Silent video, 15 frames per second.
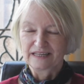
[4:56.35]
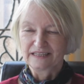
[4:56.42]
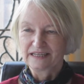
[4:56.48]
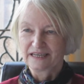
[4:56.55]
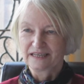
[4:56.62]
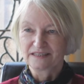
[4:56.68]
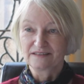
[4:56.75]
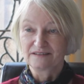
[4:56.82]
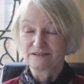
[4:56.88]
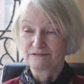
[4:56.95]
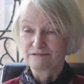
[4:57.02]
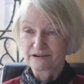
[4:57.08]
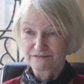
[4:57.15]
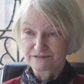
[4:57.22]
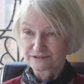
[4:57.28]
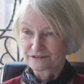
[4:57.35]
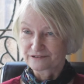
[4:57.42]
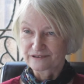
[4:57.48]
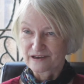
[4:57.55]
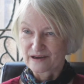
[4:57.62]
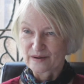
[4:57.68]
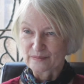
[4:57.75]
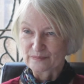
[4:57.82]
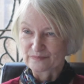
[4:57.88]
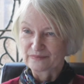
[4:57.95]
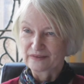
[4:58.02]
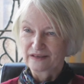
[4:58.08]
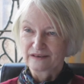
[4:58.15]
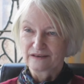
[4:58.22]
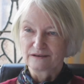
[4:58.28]
and then whoever could come
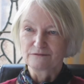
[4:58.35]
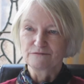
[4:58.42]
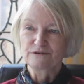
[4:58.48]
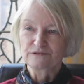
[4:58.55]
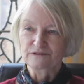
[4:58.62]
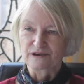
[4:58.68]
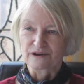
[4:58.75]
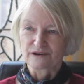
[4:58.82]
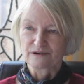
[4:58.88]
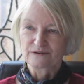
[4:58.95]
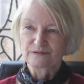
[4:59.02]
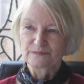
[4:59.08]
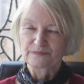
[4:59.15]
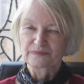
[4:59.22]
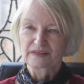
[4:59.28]
would go.